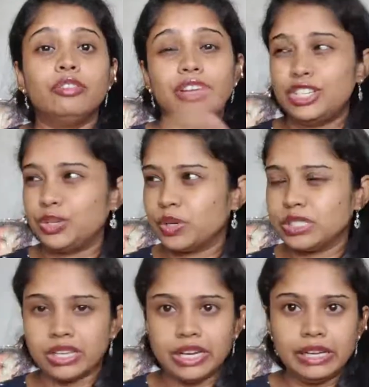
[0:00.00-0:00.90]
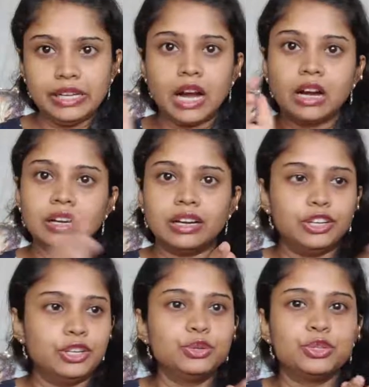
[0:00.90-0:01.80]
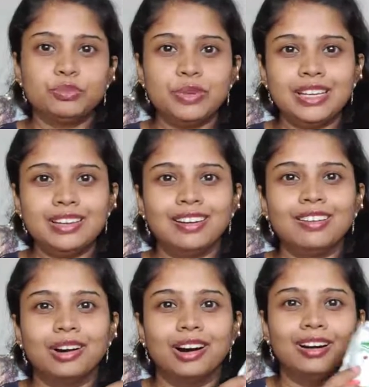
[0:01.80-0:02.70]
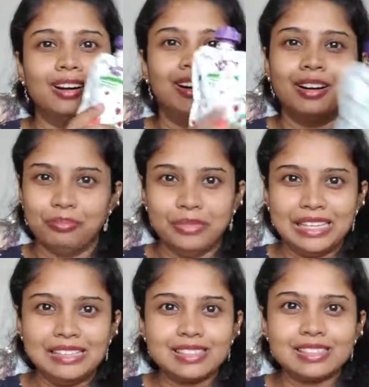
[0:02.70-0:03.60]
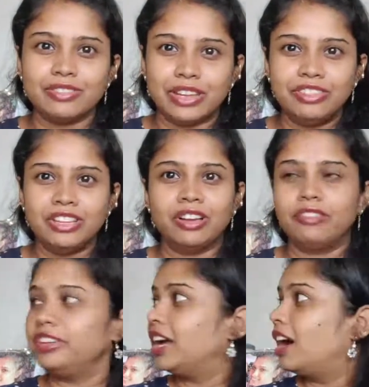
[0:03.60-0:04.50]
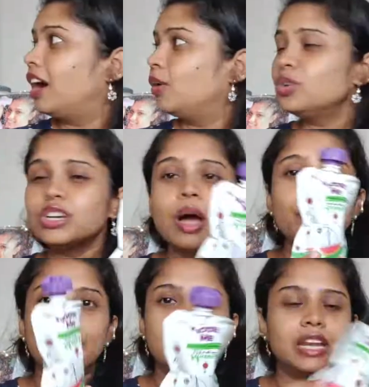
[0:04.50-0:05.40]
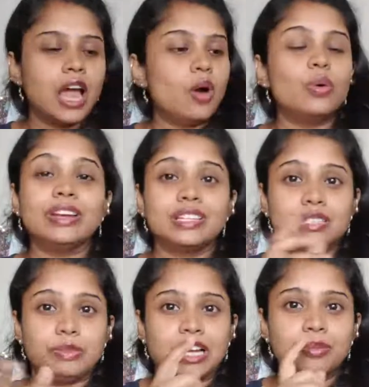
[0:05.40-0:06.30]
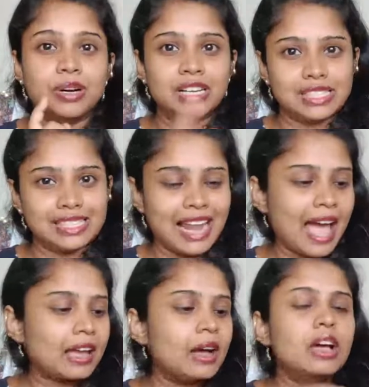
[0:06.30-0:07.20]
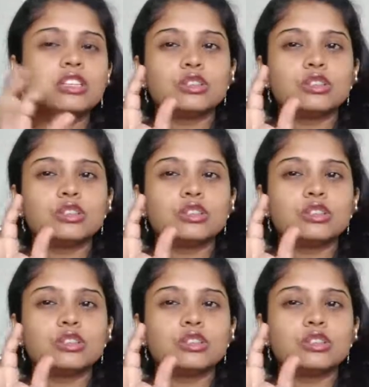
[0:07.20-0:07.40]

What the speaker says: When she was really young, it used to be her meals when we are out, but now it has become her snack.